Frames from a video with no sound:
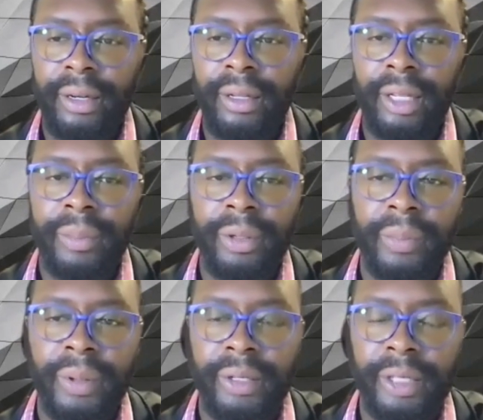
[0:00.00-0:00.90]
Olympian or
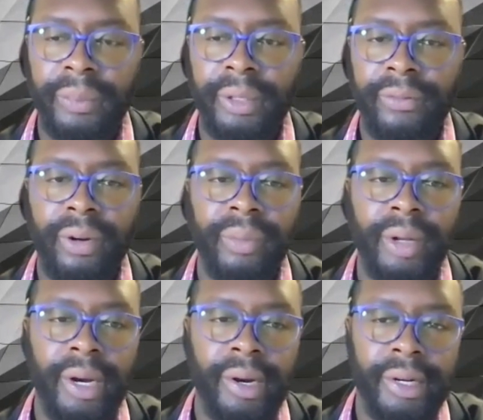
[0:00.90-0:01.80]
Paralympian from
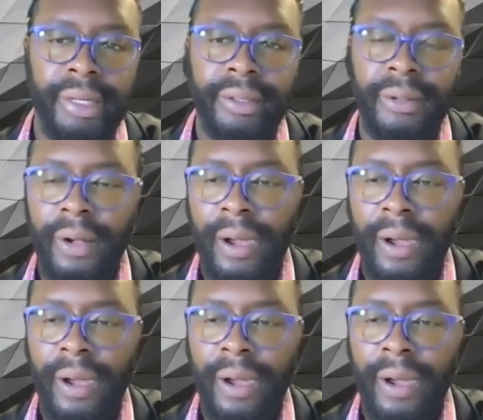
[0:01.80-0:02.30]
their area.